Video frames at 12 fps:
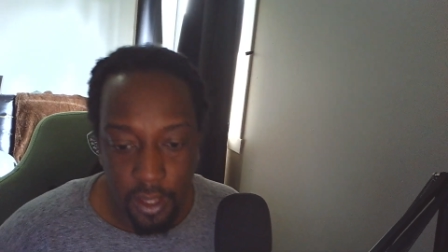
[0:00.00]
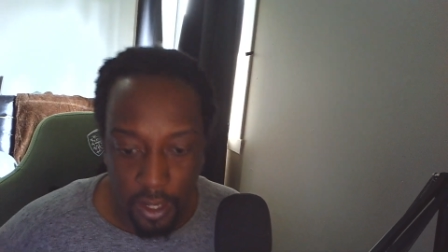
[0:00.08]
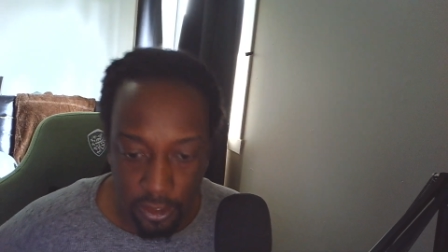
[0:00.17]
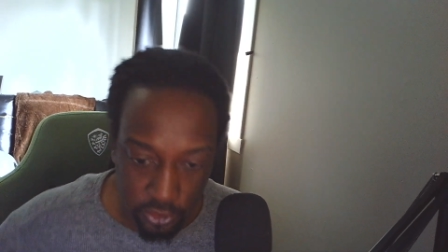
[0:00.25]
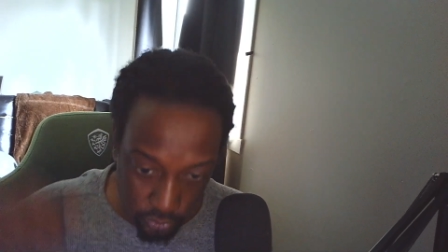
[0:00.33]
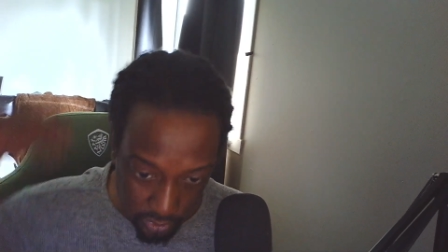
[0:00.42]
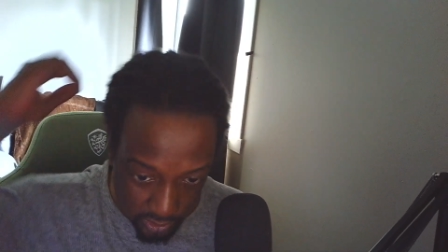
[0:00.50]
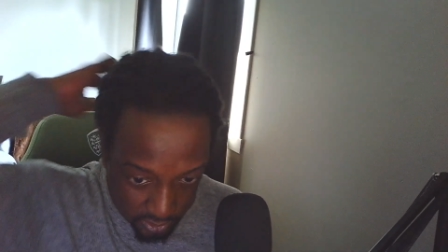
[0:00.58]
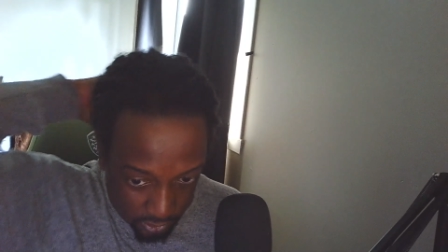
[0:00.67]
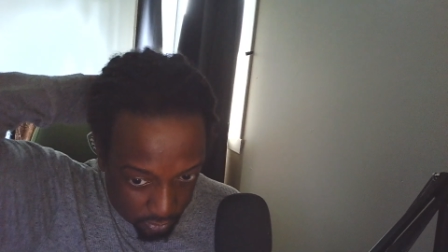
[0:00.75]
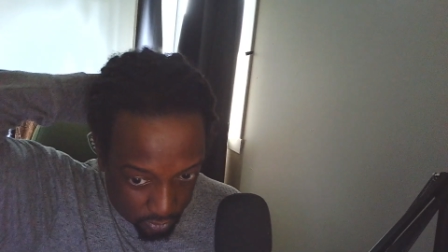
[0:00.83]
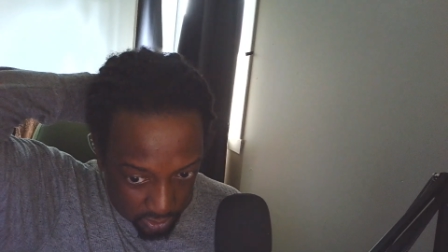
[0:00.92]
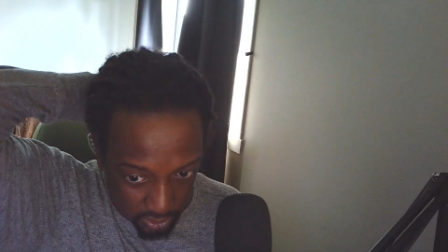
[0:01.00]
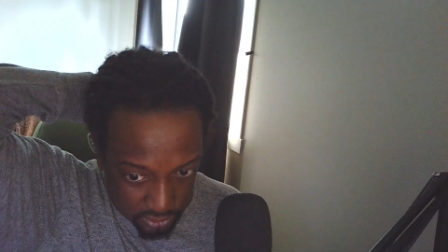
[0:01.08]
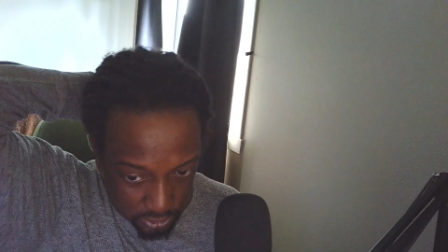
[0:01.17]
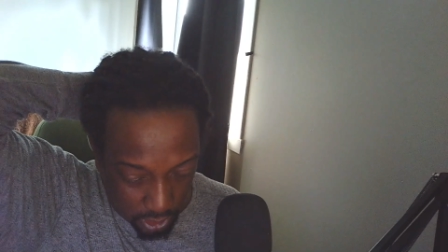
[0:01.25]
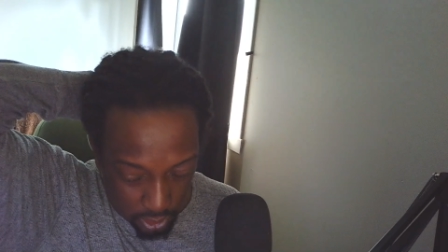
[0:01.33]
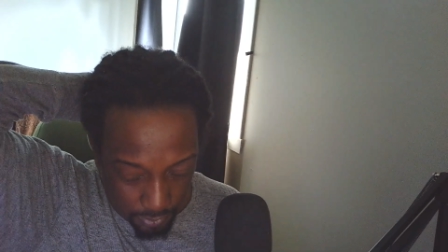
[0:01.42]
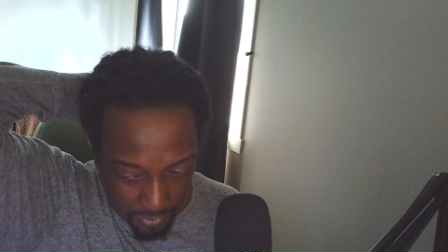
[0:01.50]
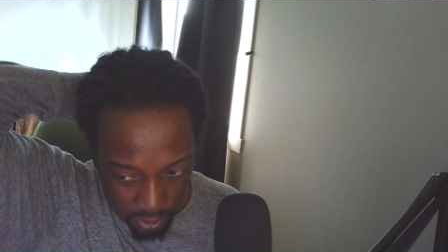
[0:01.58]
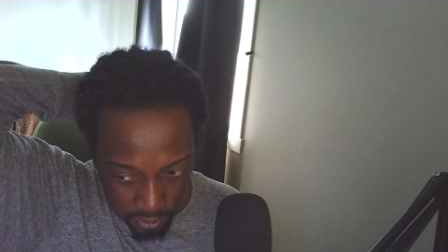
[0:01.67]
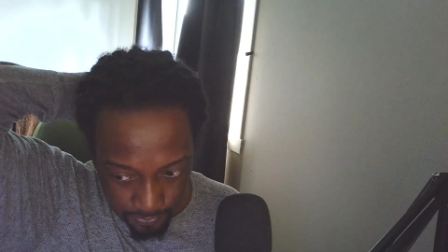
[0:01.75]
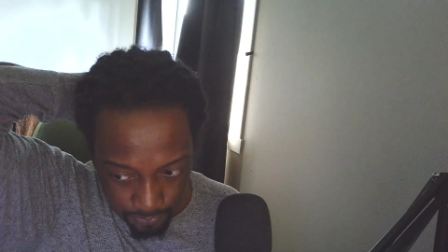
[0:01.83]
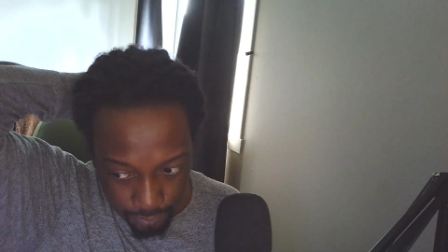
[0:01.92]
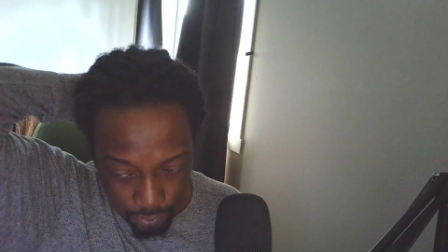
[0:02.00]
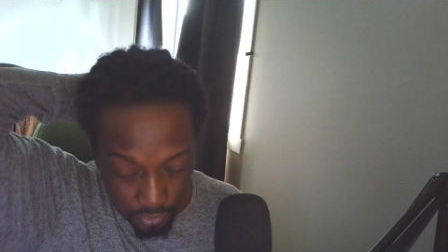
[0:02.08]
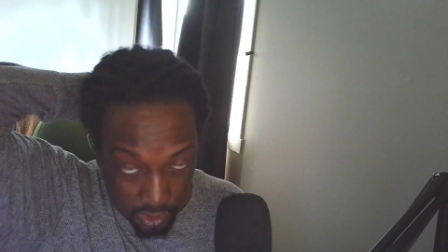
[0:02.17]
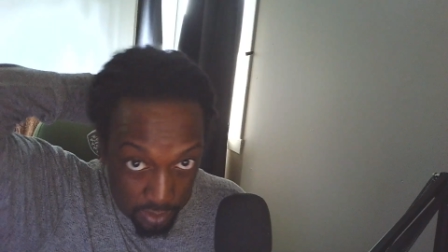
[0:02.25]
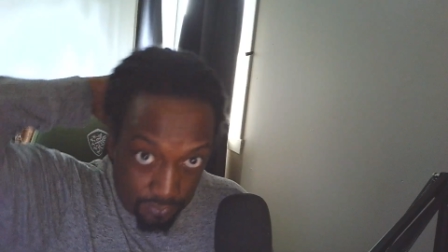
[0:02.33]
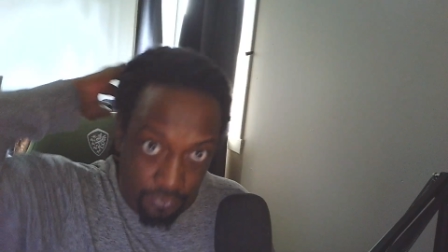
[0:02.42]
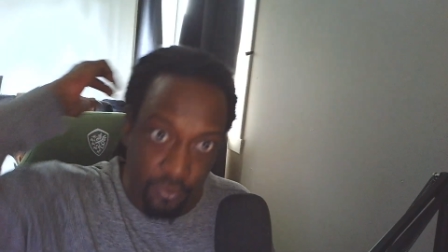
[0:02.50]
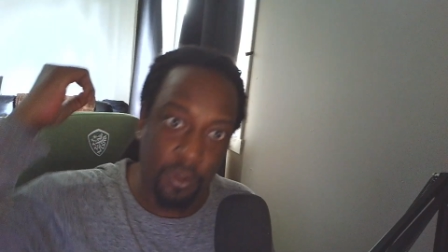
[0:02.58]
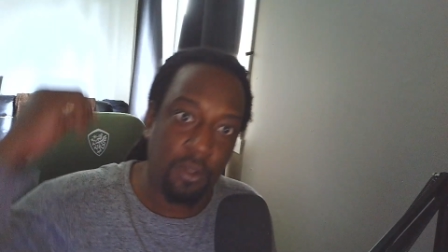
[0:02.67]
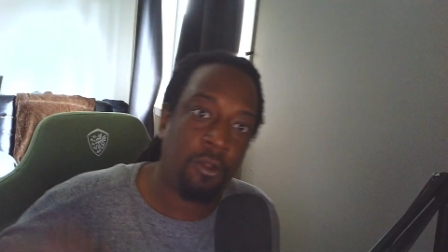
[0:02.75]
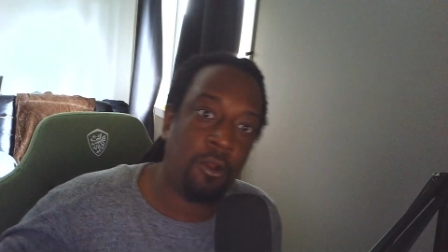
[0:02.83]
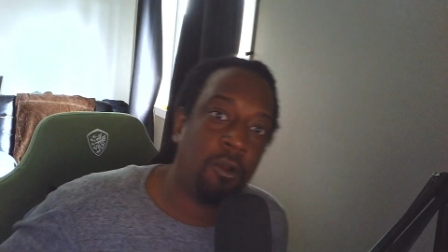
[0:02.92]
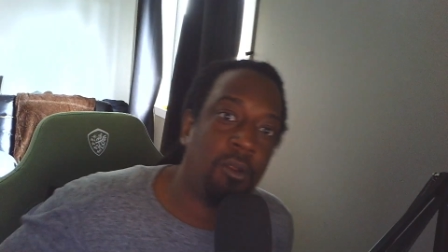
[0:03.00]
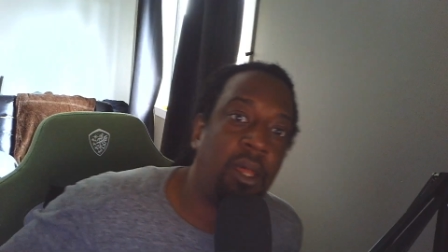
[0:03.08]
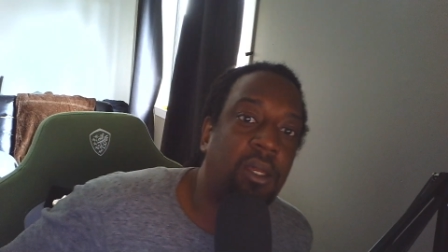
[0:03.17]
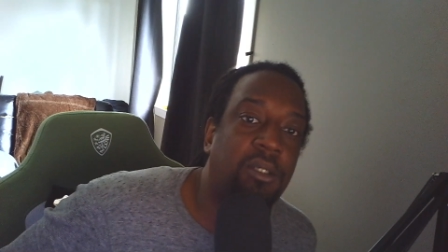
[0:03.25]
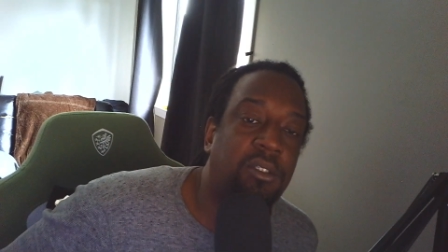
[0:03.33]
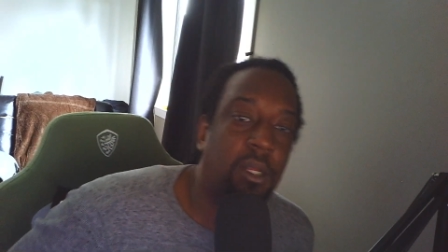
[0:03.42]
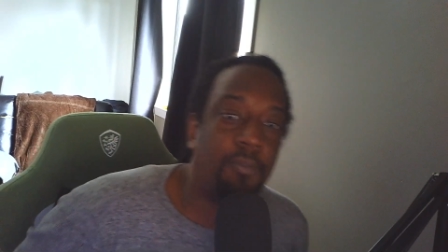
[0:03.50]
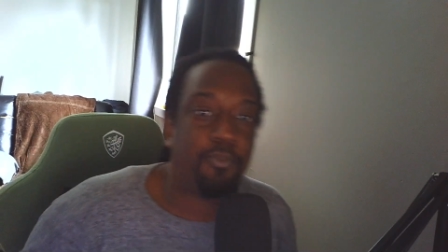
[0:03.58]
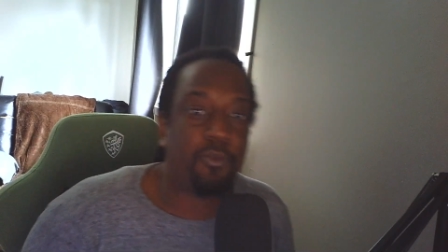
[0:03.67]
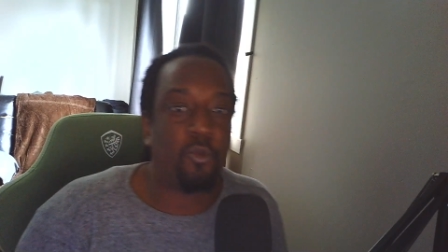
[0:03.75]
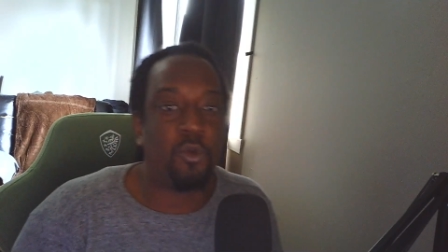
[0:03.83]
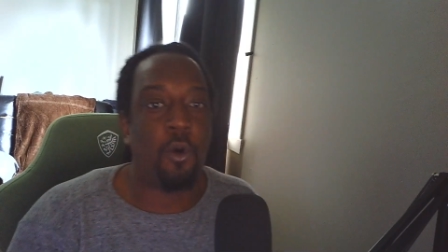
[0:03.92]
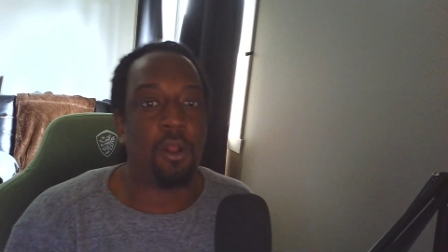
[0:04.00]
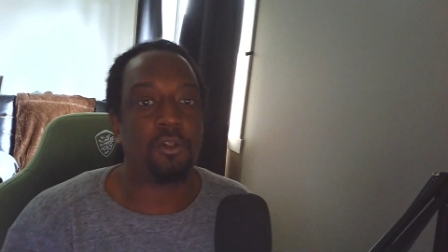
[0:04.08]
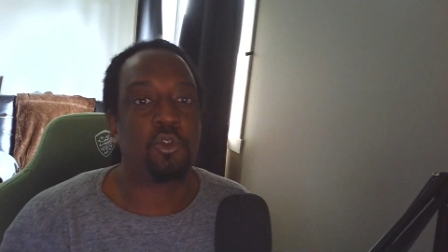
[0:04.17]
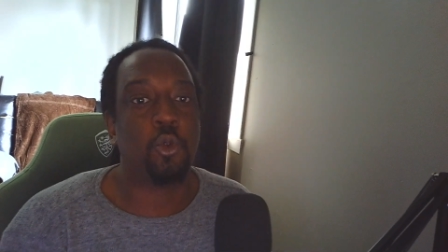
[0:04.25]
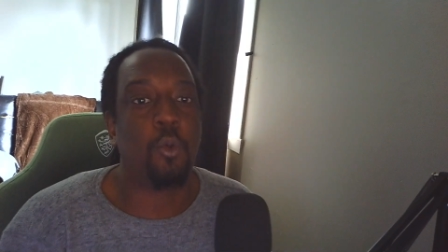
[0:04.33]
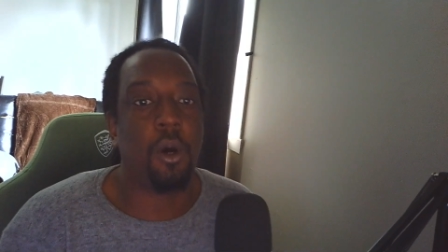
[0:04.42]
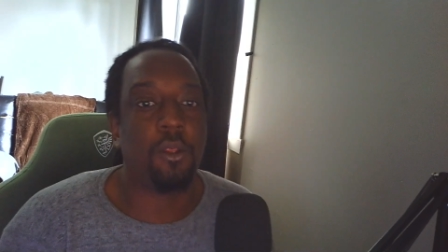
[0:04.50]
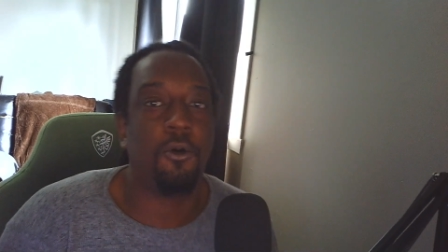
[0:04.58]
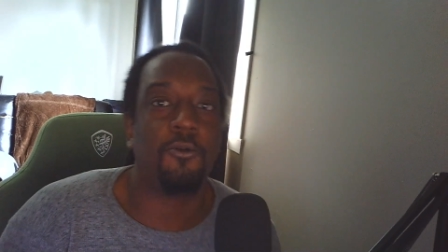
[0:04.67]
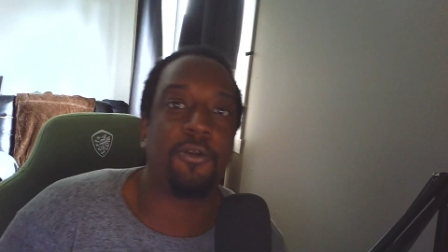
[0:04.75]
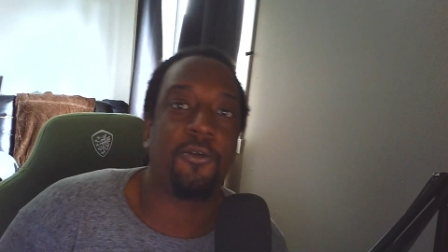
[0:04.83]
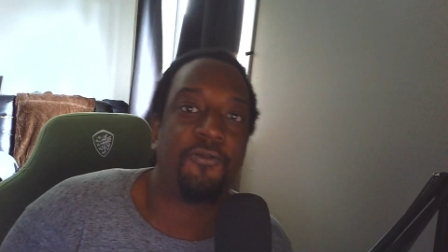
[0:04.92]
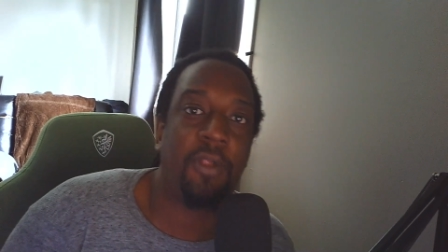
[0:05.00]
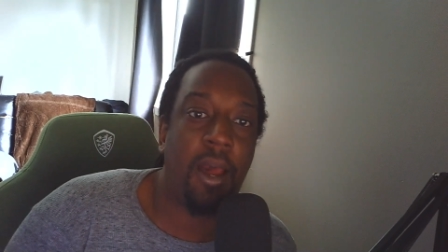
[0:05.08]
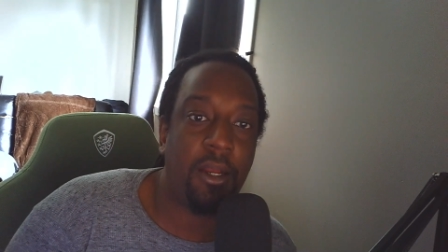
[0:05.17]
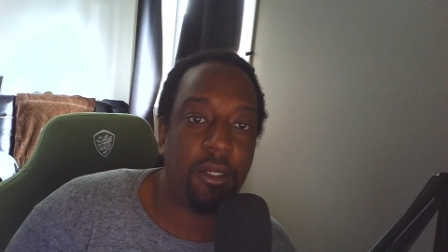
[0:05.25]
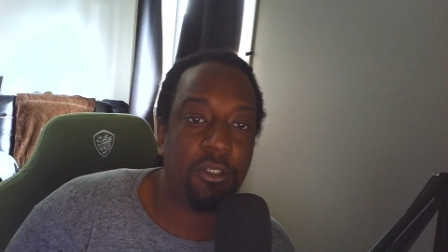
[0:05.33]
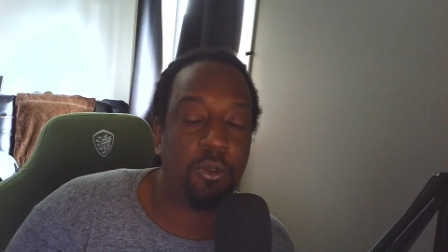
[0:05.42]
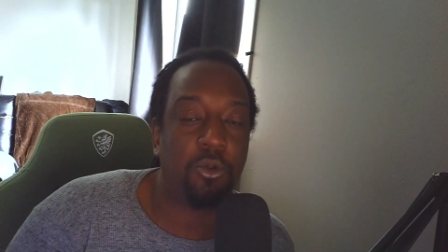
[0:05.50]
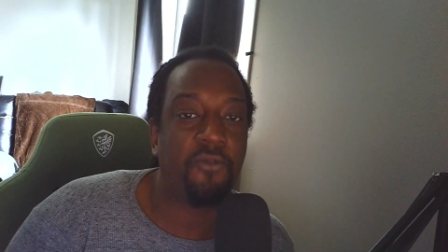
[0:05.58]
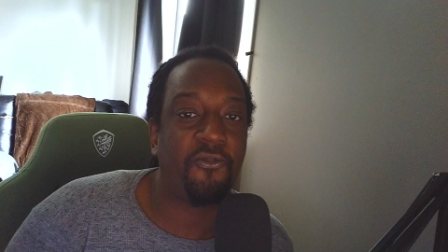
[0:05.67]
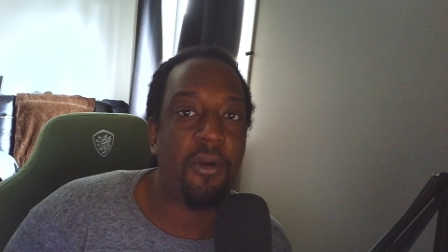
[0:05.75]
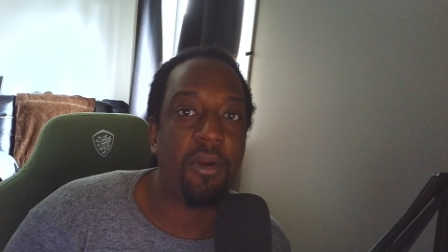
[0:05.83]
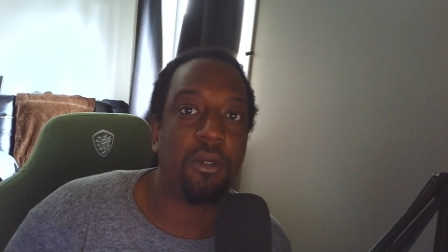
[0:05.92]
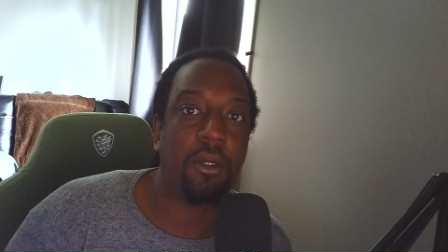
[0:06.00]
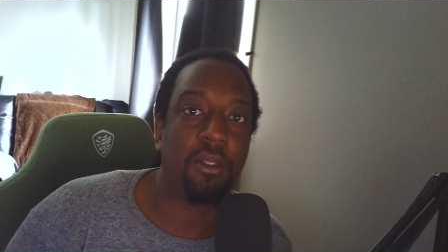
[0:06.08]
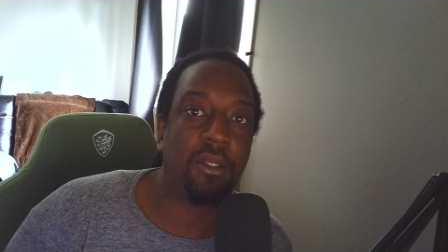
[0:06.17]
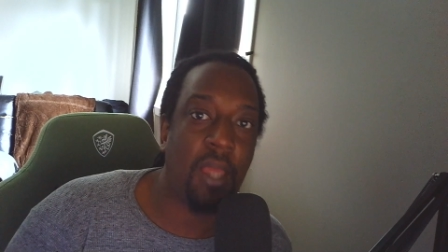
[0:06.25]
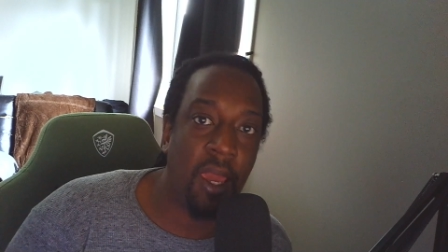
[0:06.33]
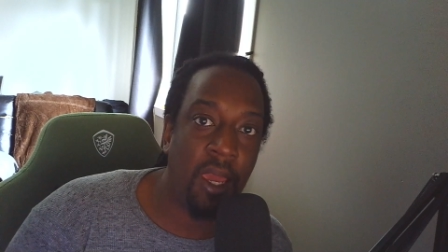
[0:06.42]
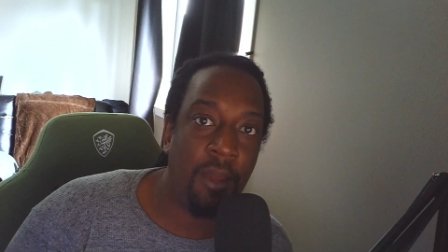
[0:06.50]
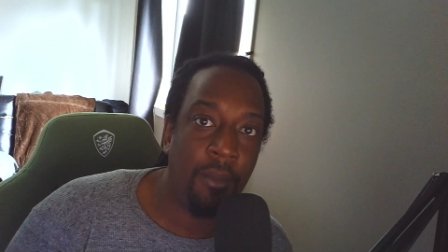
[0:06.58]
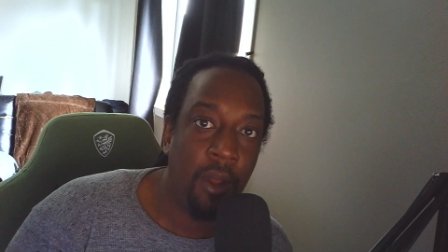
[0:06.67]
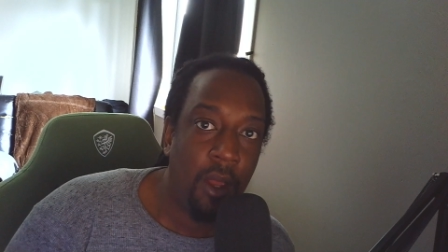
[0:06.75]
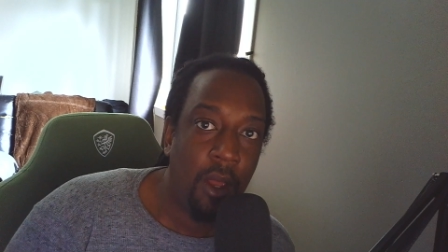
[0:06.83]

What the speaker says: That's really what it's all about. But, like I said, we won 2-1 over the Flyers. It was a very good game.